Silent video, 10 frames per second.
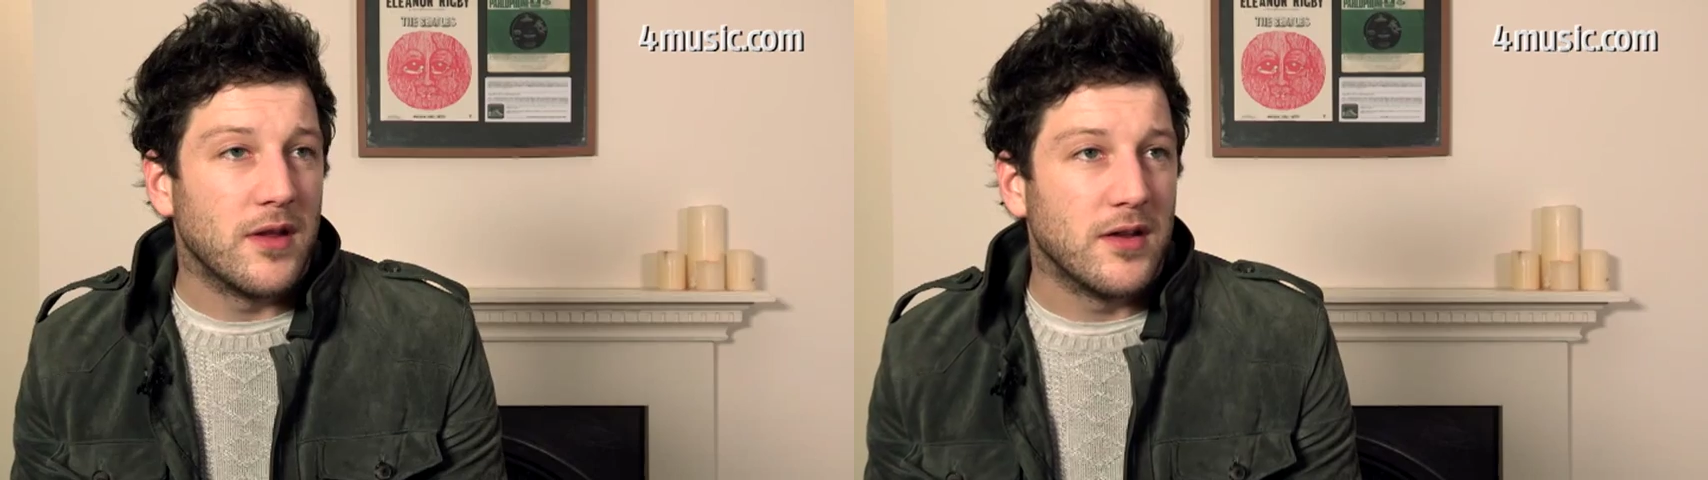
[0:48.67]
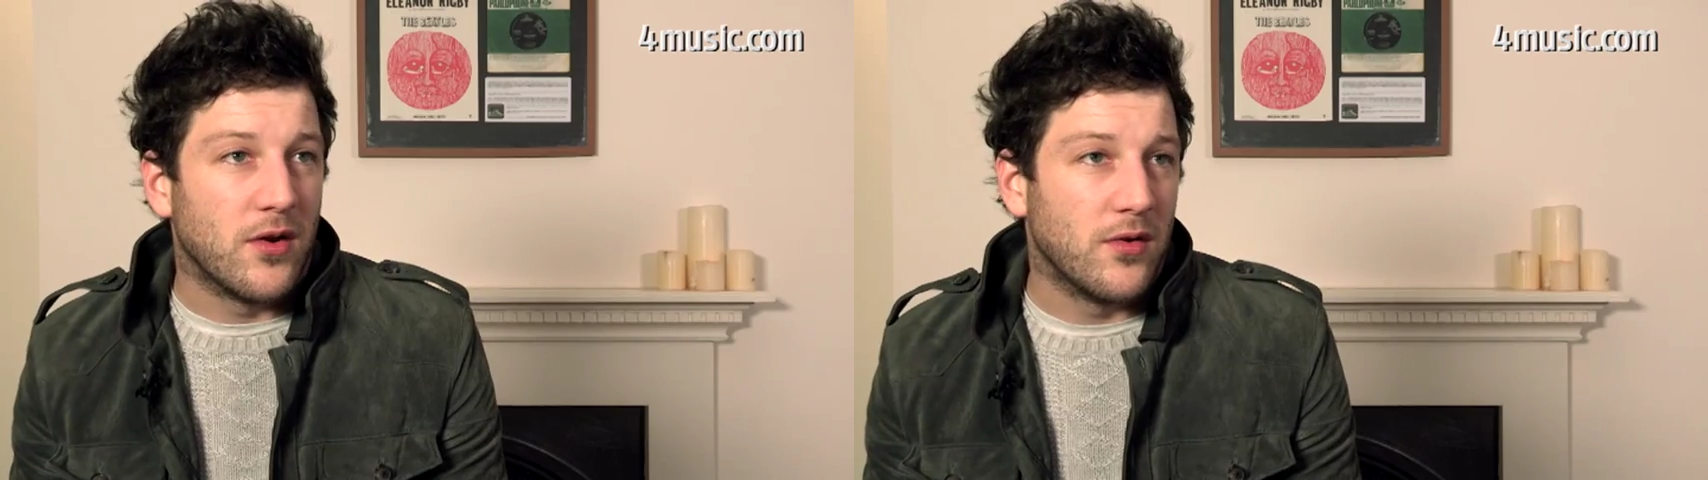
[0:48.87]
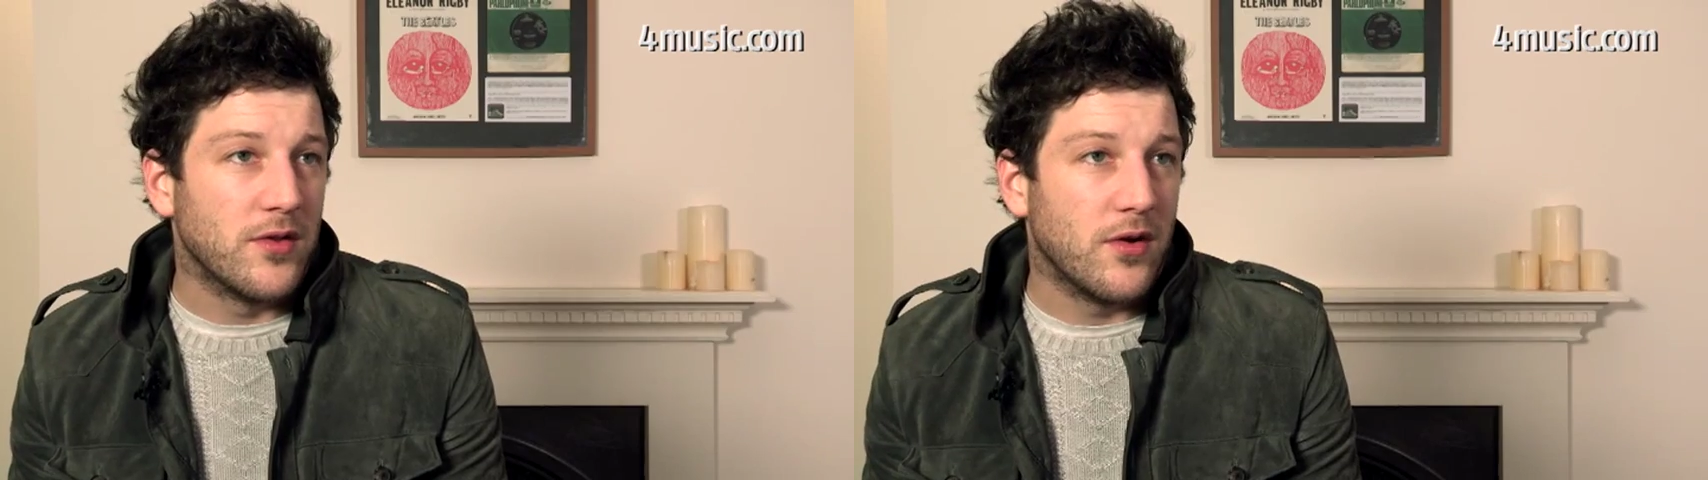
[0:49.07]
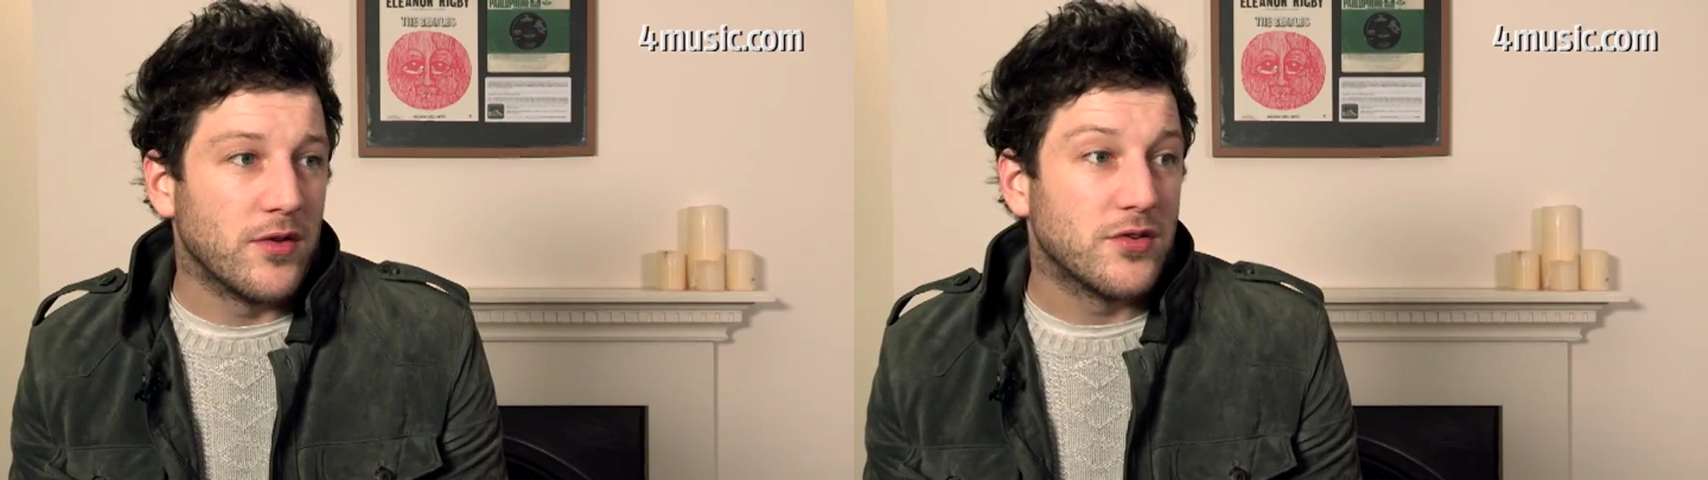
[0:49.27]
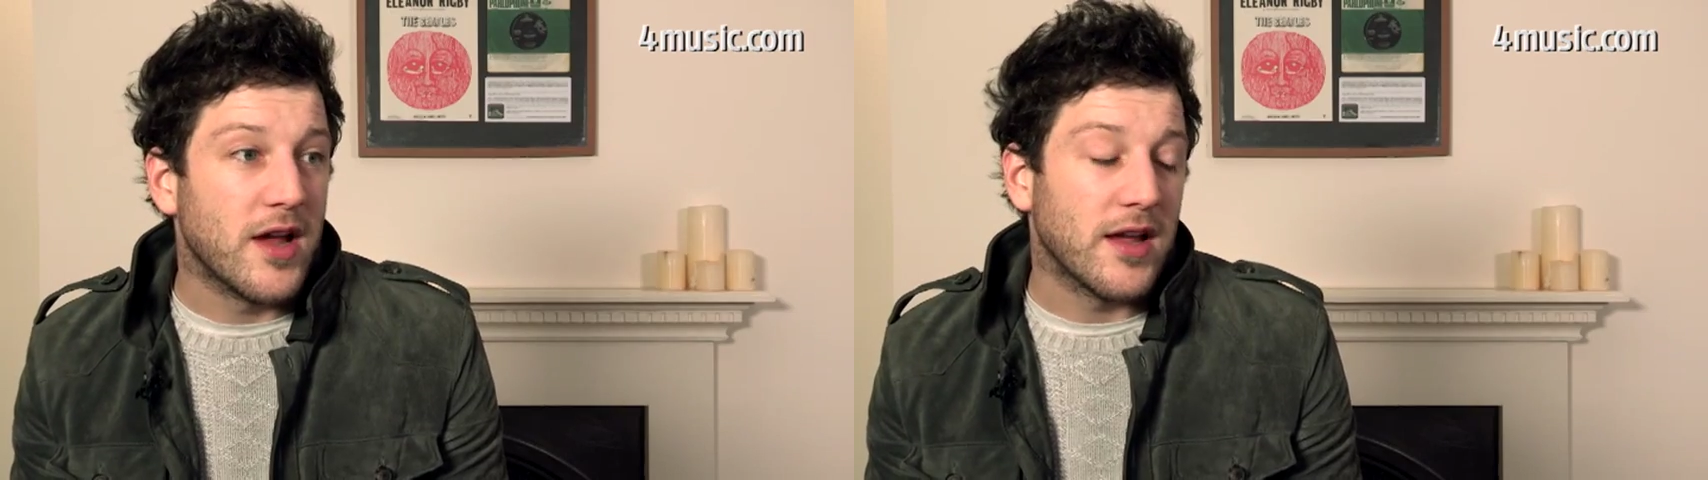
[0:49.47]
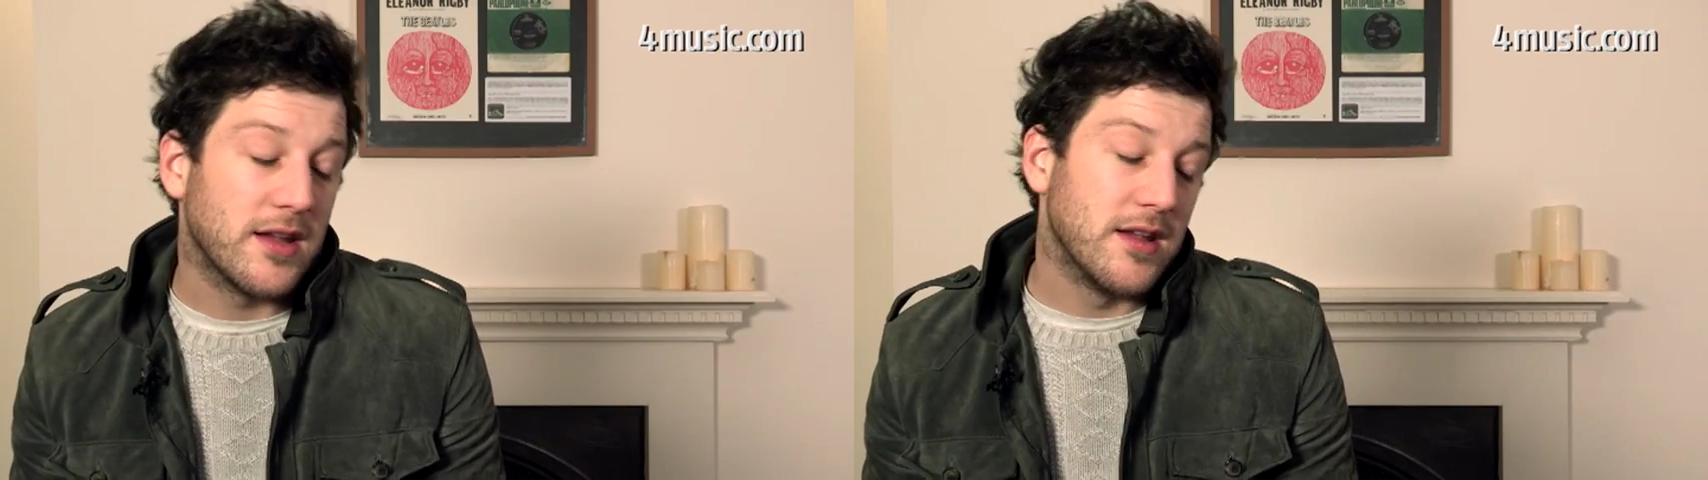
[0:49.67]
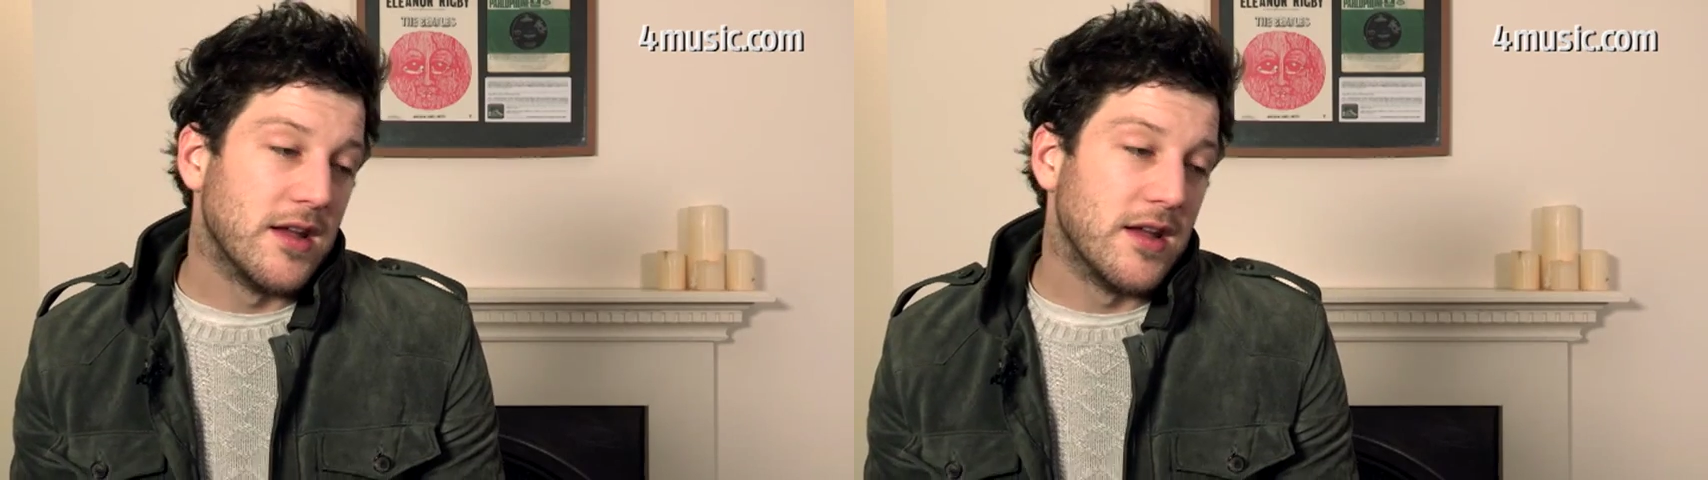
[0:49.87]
you know, on the track.